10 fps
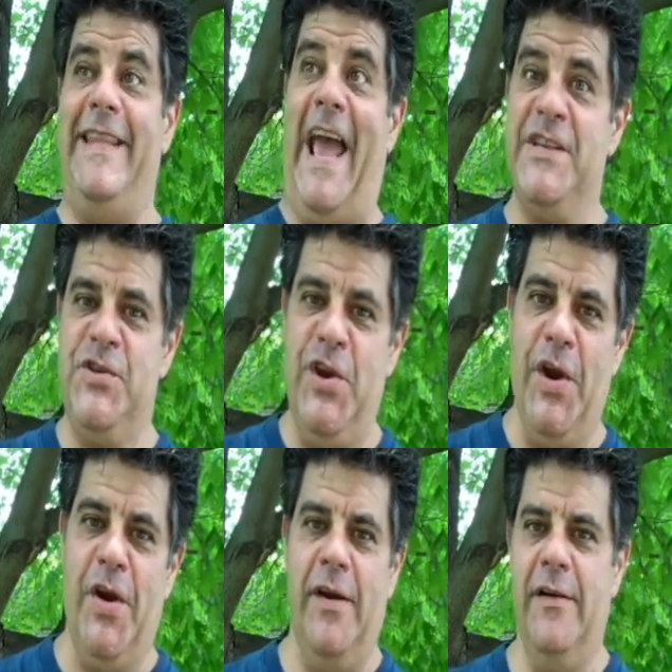last
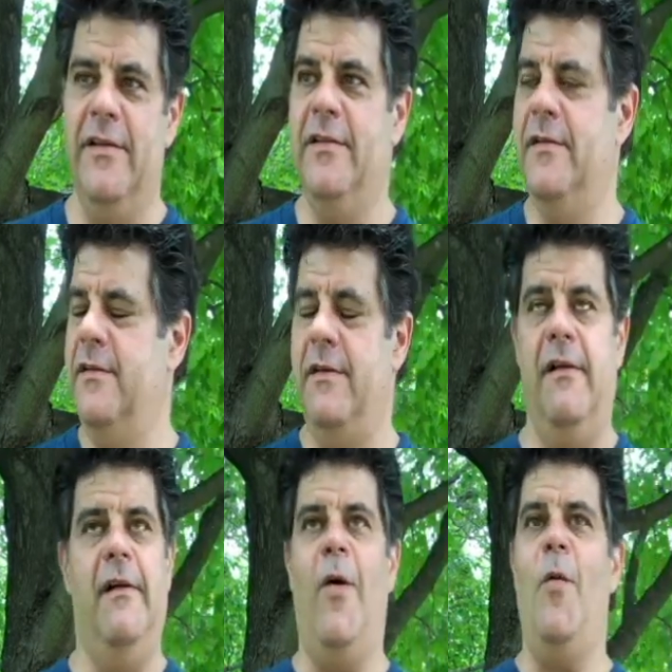year.
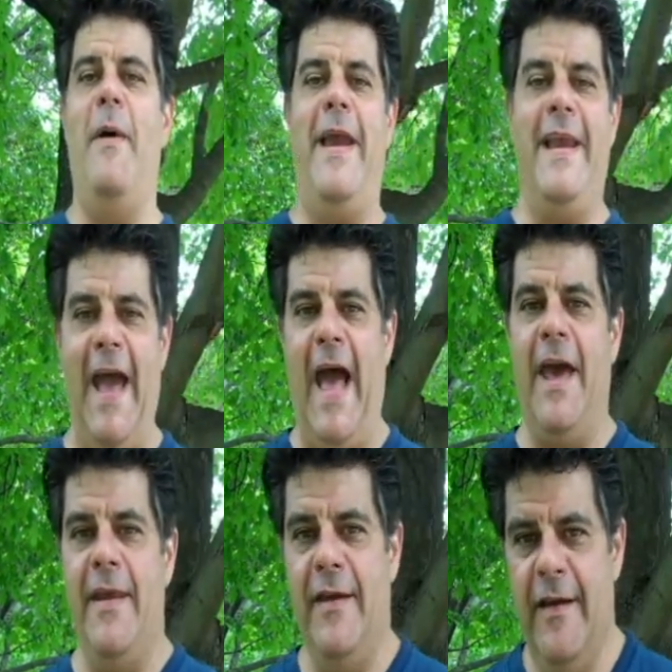Oh my
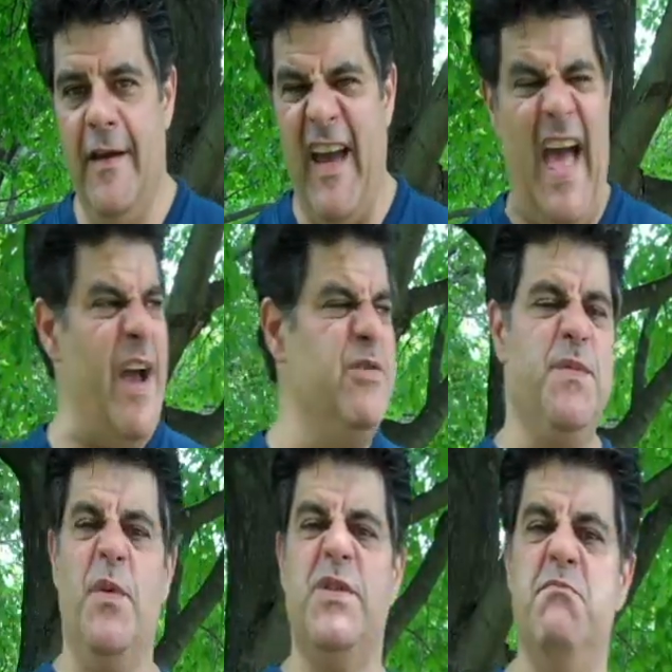God. I
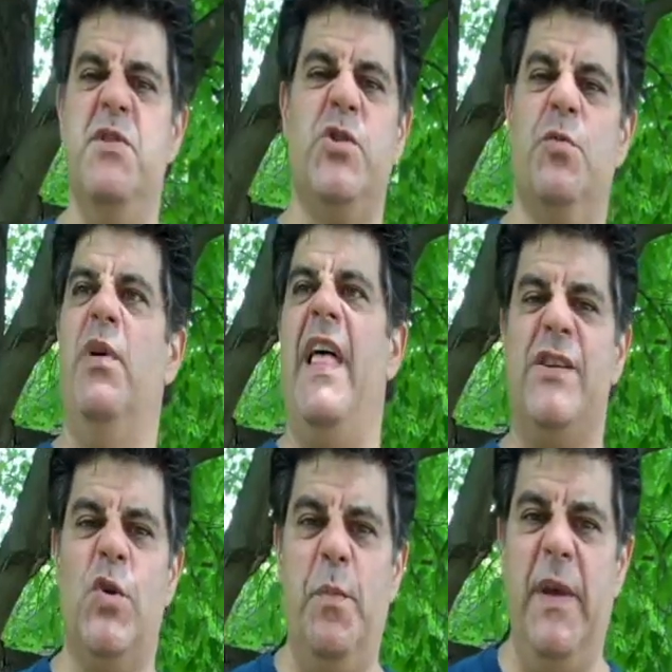was the most miserable
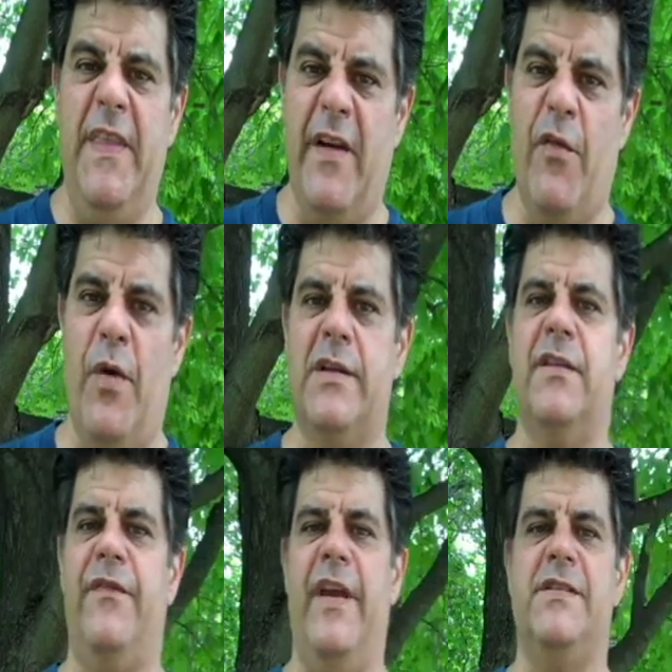SOB that ever walked
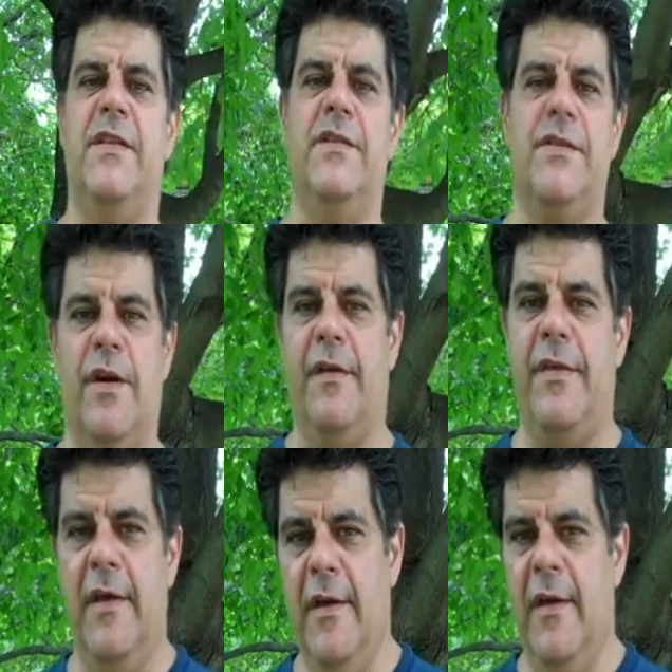the face of this
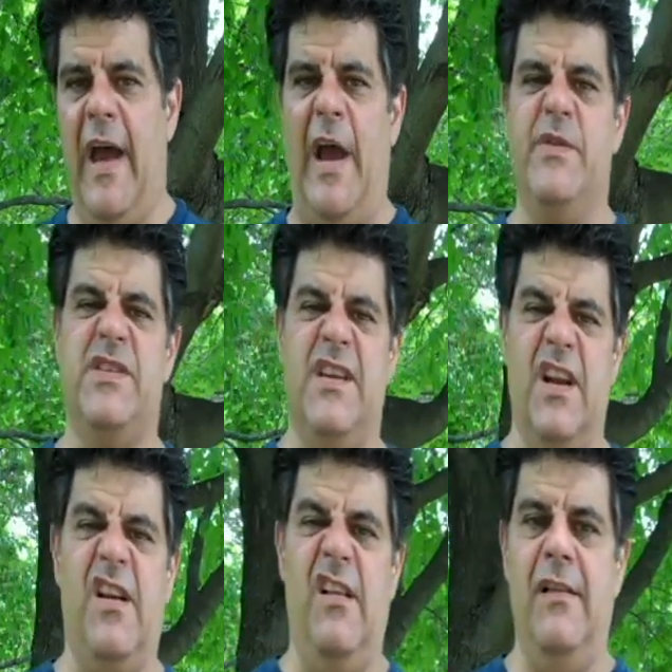earth. I was
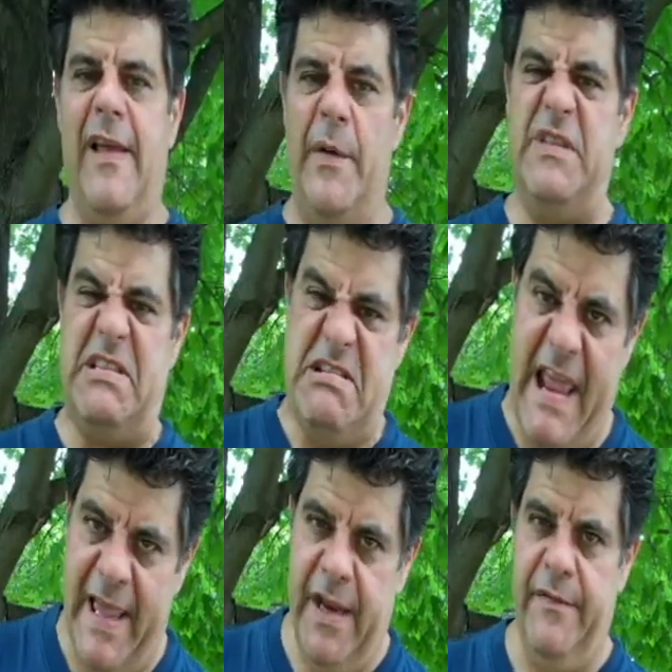cynical. I was
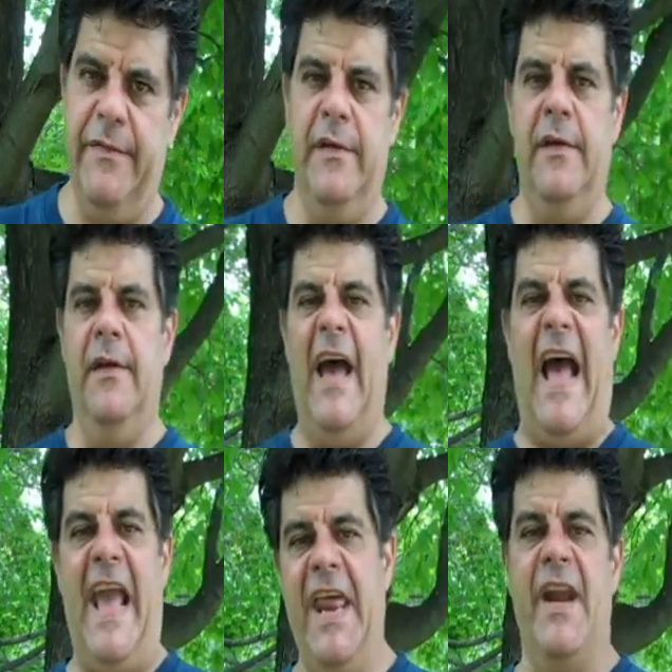negative.
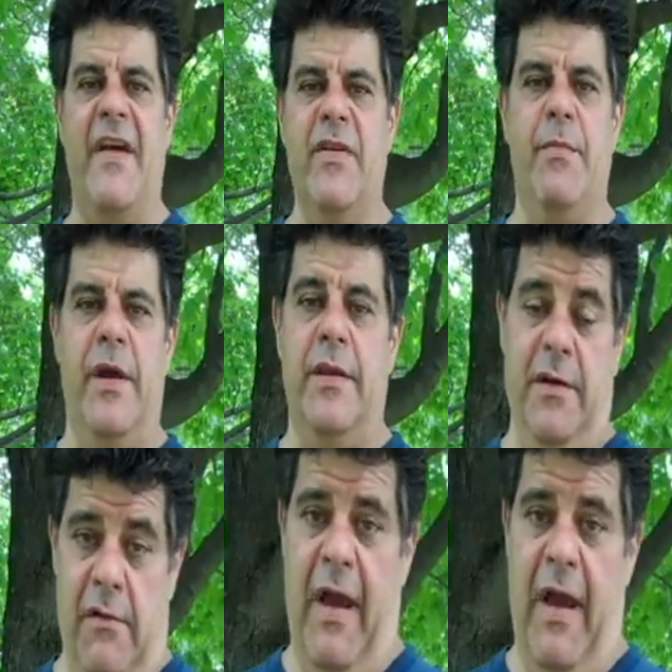I hated everybody. You